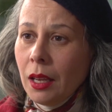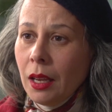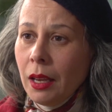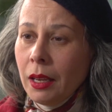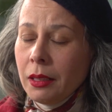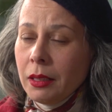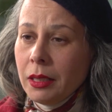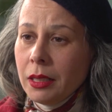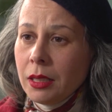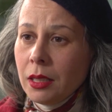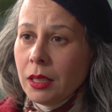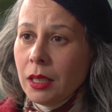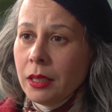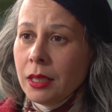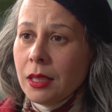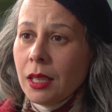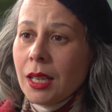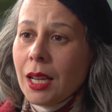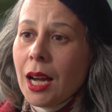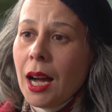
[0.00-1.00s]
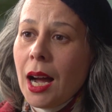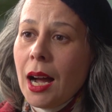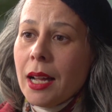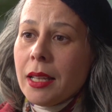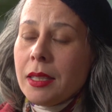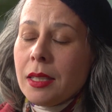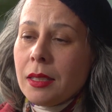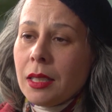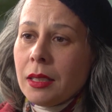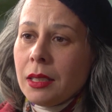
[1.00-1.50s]
And it's a
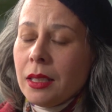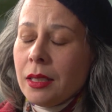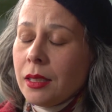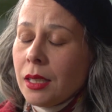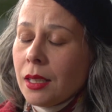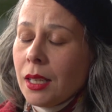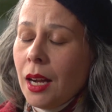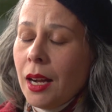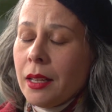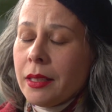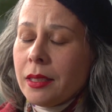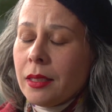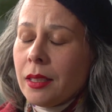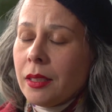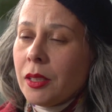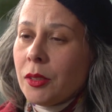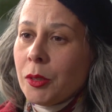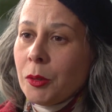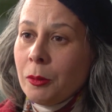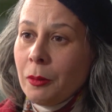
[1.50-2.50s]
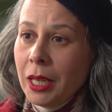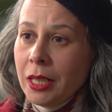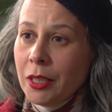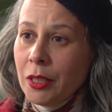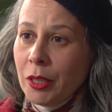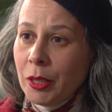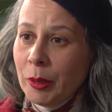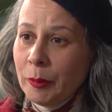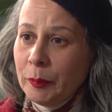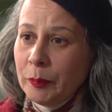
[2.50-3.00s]
constant
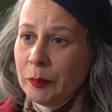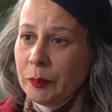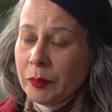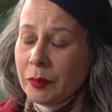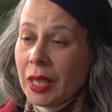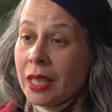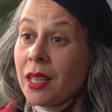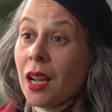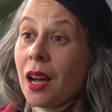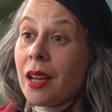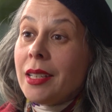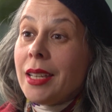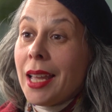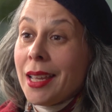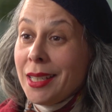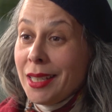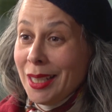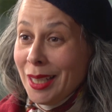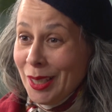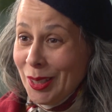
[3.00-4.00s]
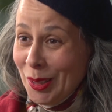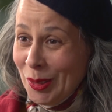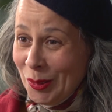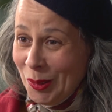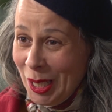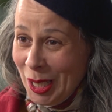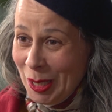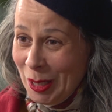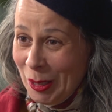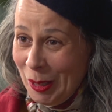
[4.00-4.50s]
surrender, an unending
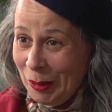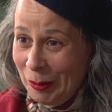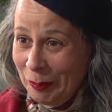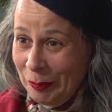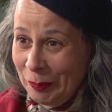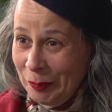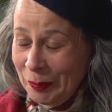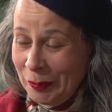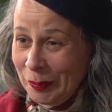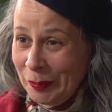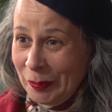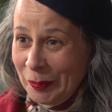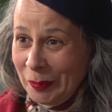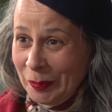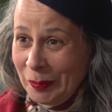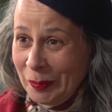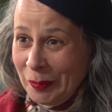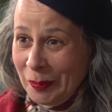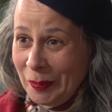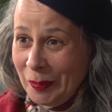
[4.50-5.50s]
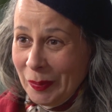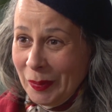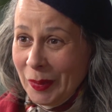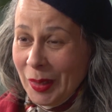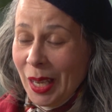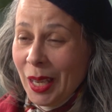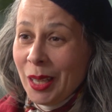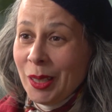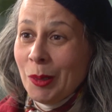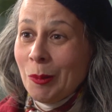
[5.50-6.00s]
surrender,
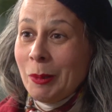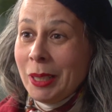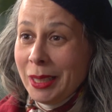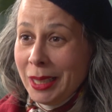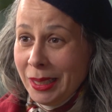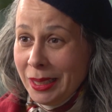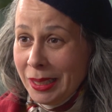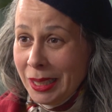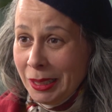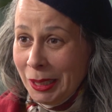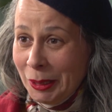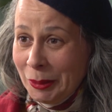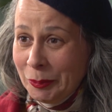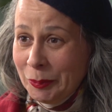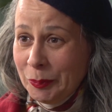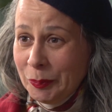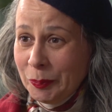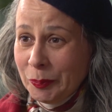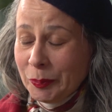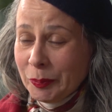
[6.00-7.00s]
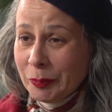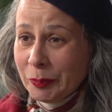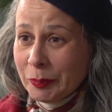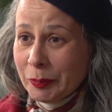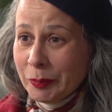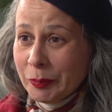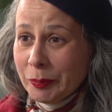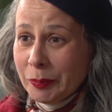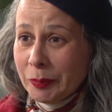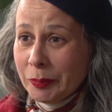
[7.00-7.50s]
and a witnessing
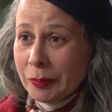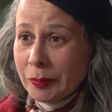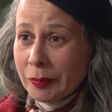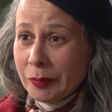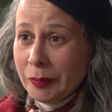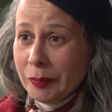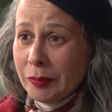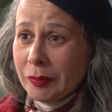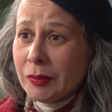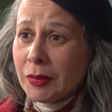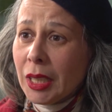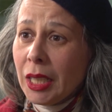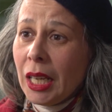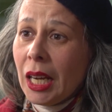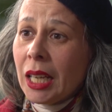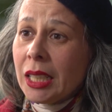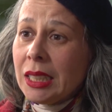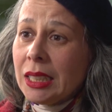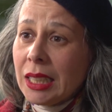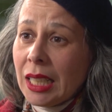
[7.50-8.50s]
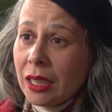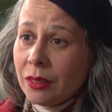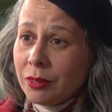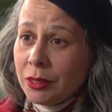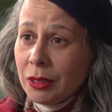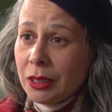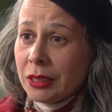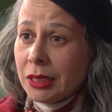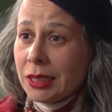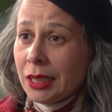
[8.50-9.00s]
on
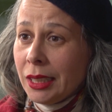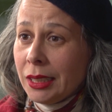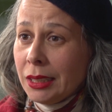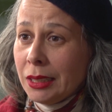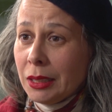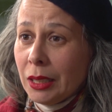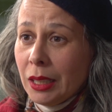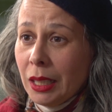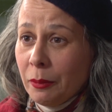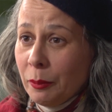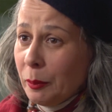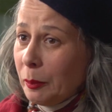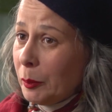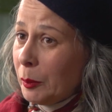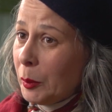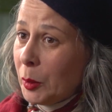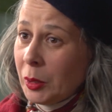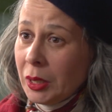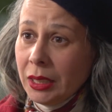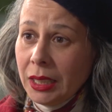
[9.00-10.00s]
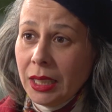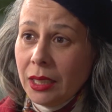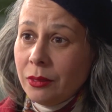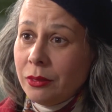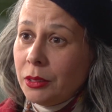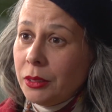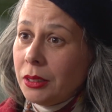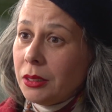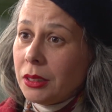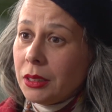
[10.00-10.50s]
levels and more
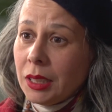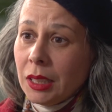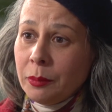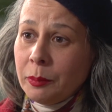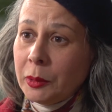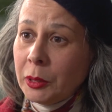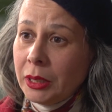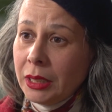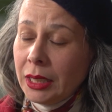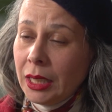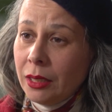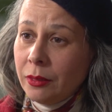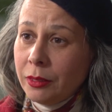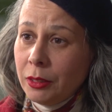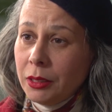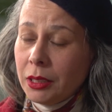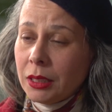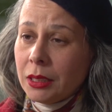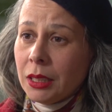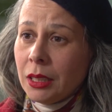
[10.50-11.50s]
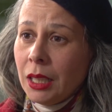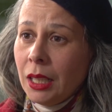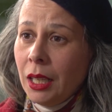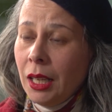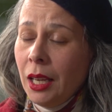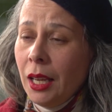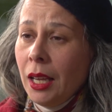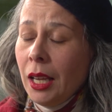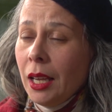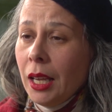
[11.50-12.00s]
levels and more levels.
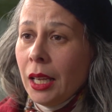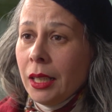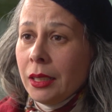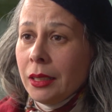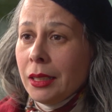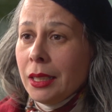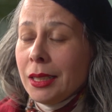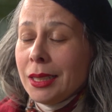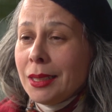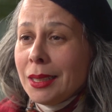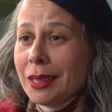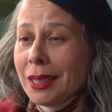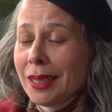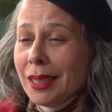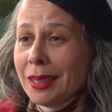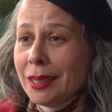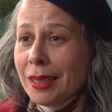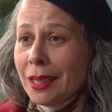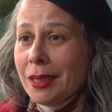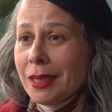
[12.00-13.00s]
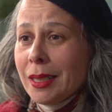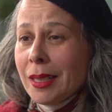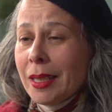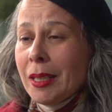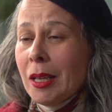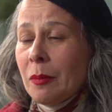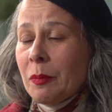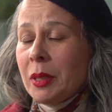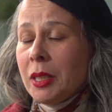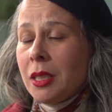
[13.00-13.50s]
And these things
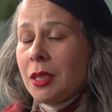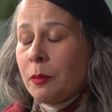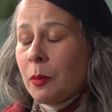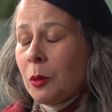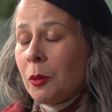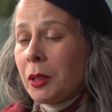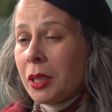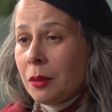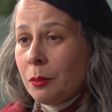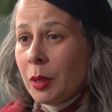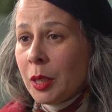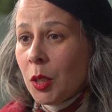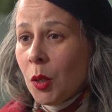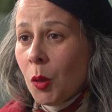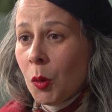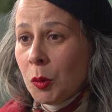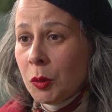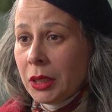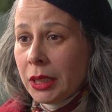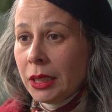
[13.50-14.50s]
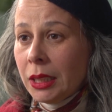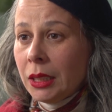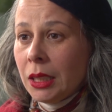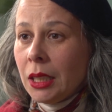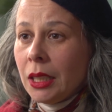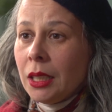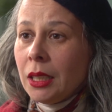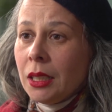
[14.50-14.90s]
cannot be spoken, but only